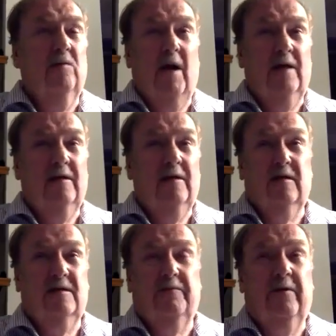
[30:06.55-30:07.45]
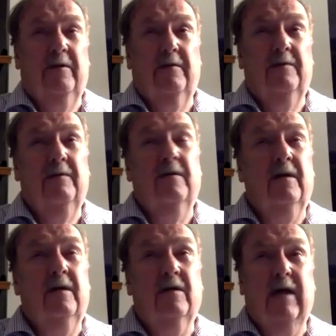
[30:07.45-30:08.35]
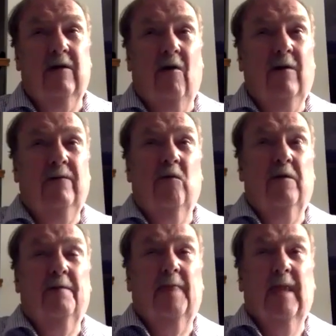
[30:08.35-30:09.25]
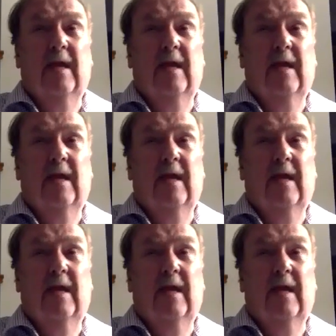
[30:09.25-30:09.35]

Why is it such a great art form?